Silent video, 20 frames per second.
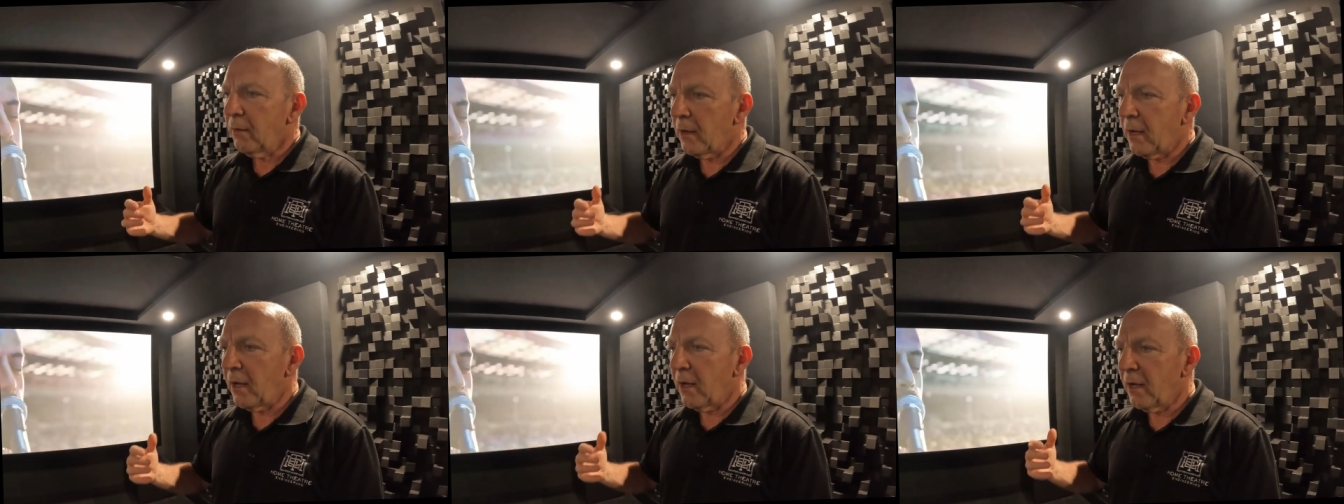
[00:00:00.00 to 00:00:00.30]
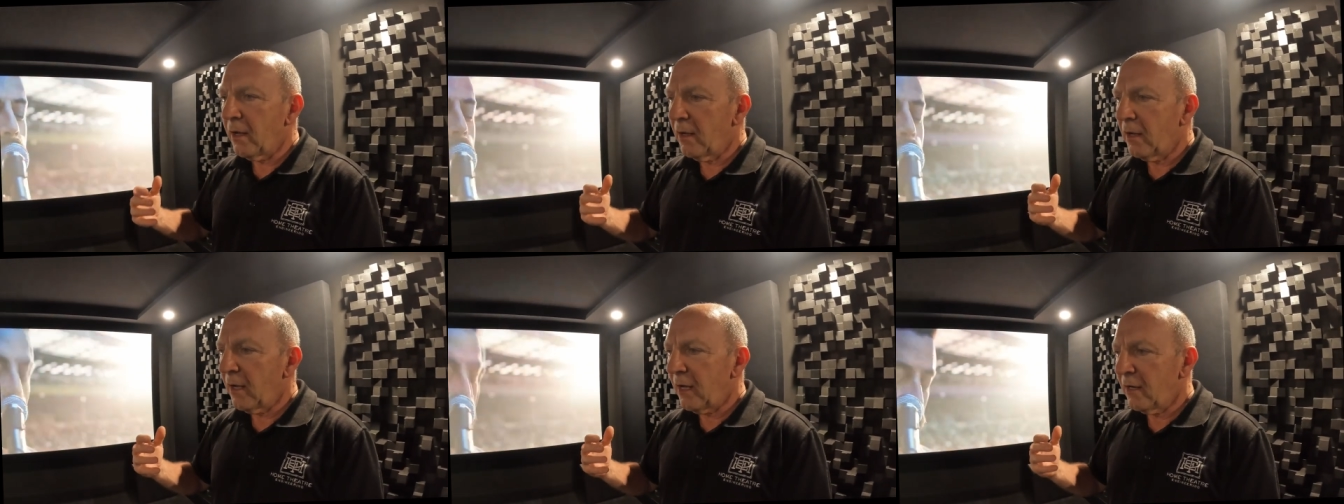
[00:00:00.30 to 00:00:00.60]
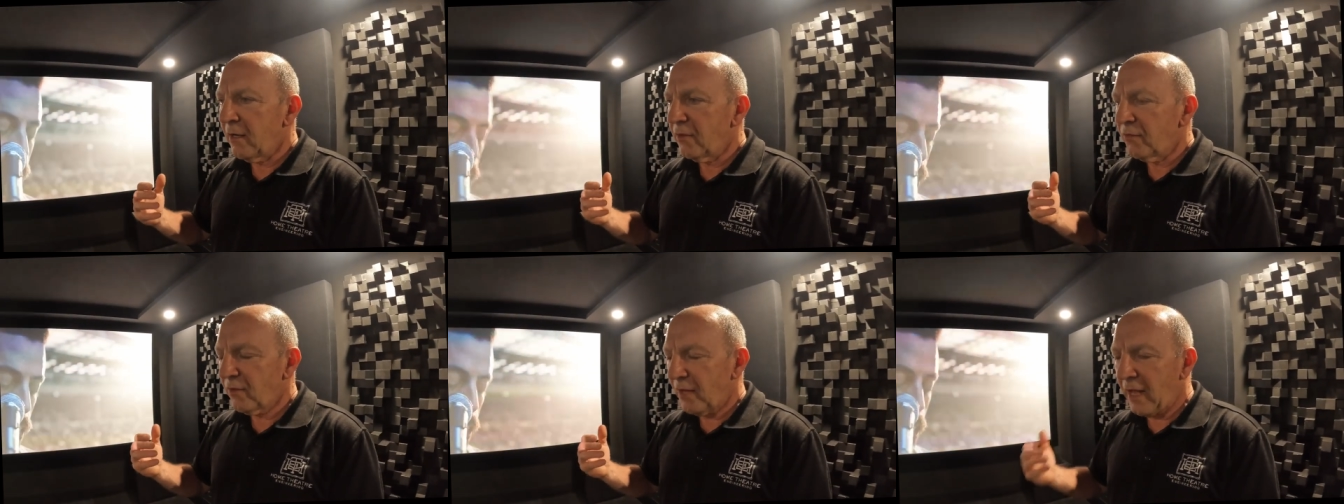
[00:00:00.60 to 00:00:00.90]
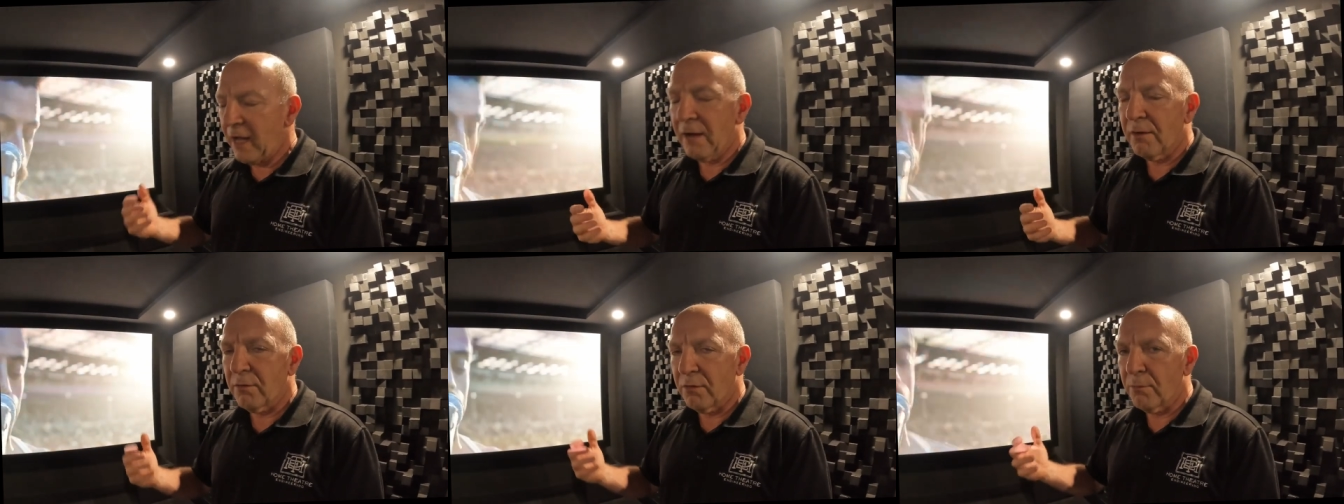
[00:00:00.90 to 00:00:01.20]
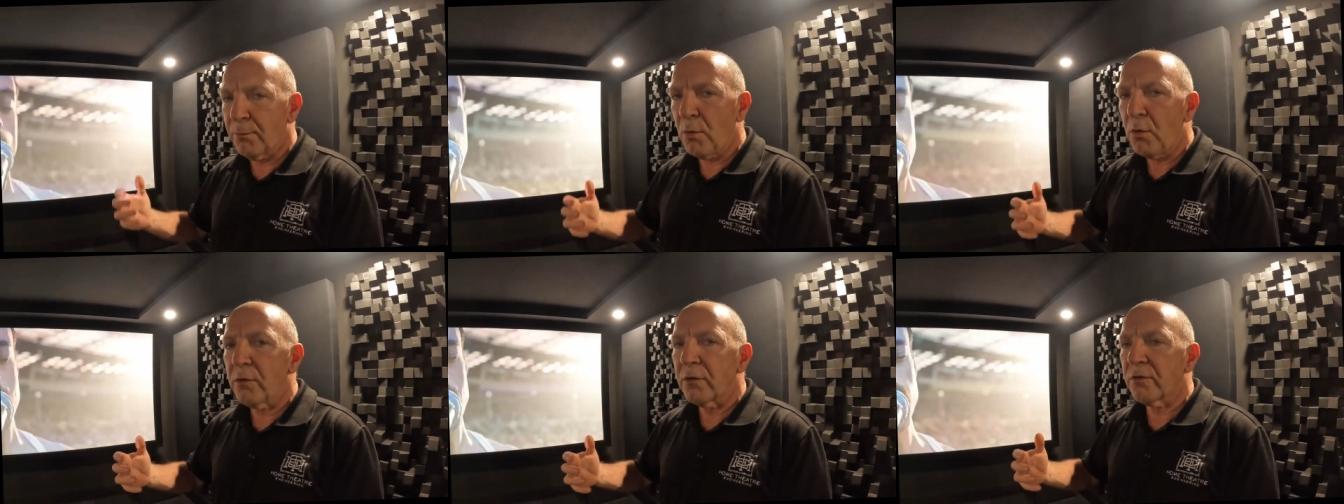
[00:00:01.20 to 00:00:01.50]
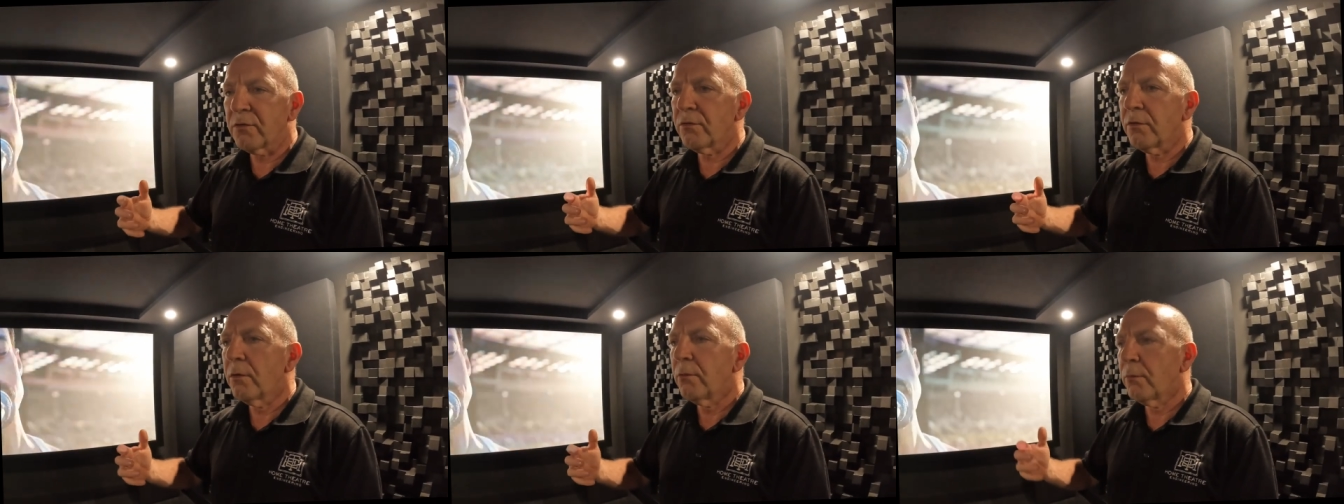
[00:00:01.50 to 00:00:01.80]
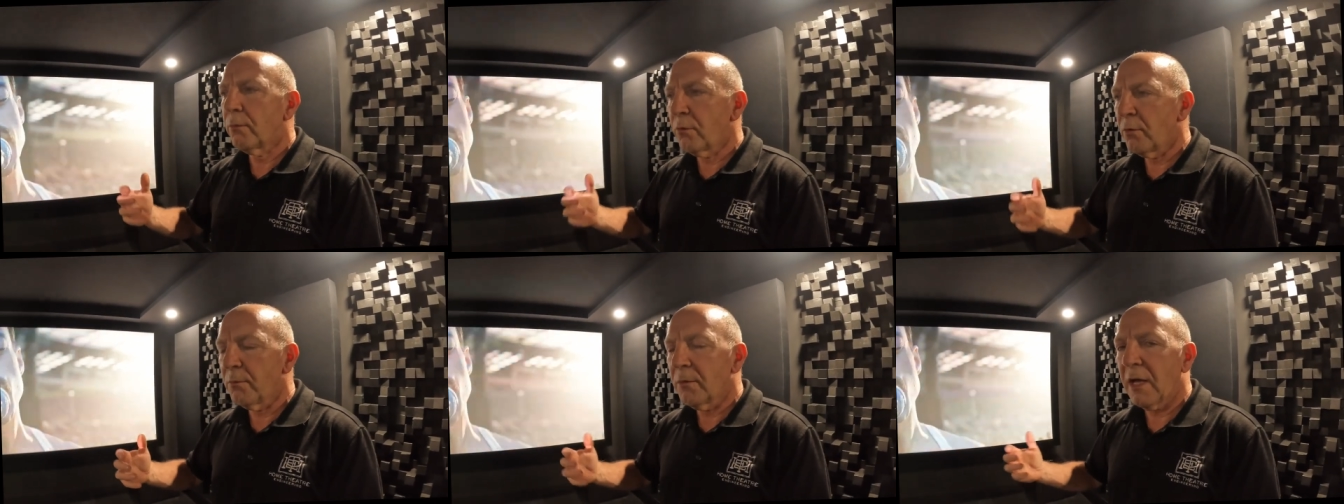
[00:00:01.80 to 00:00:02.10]
uh, and it's out-of-the-box
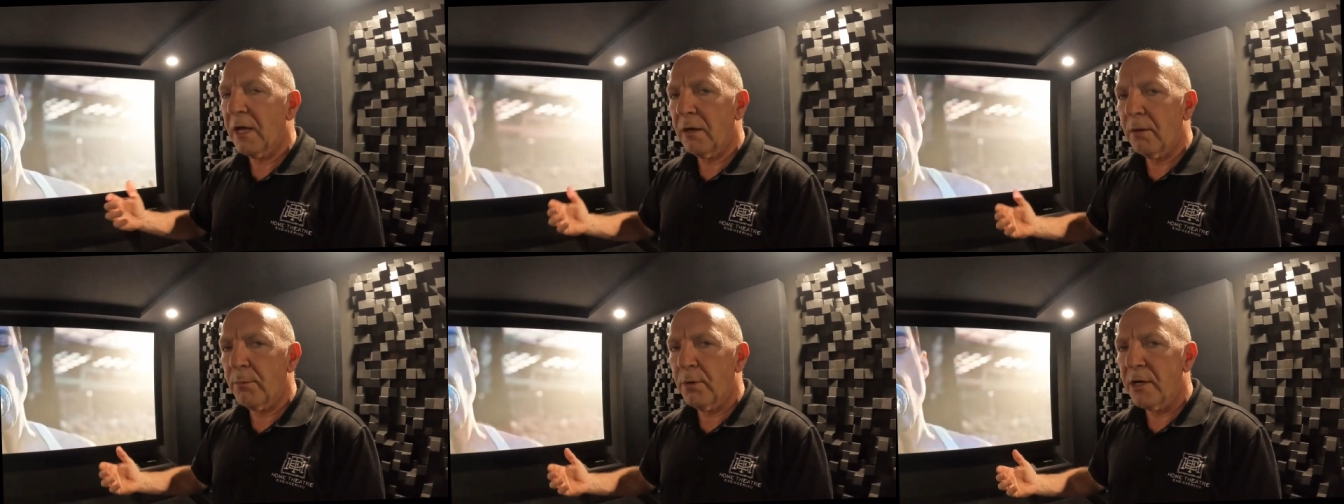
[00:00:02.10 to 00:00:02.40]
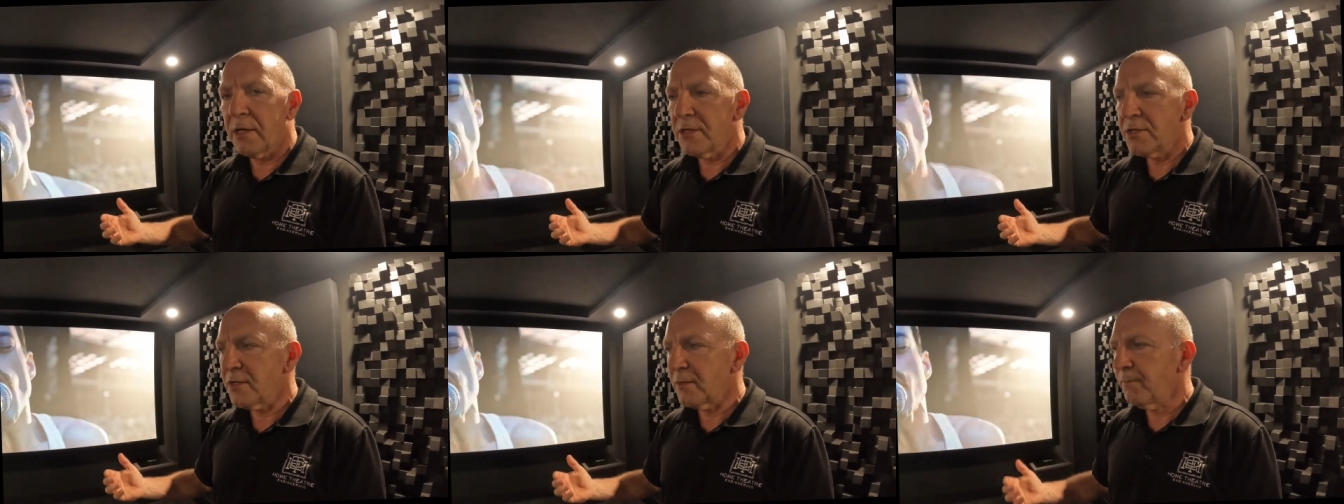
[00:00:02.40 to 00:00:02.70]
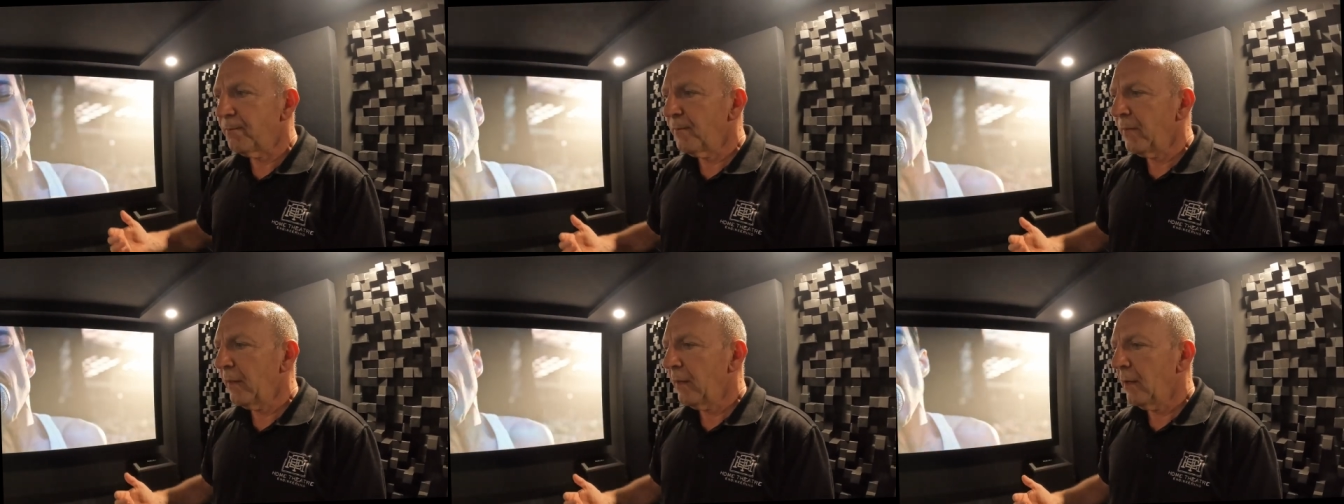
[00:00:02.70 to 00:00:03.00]
room calibration.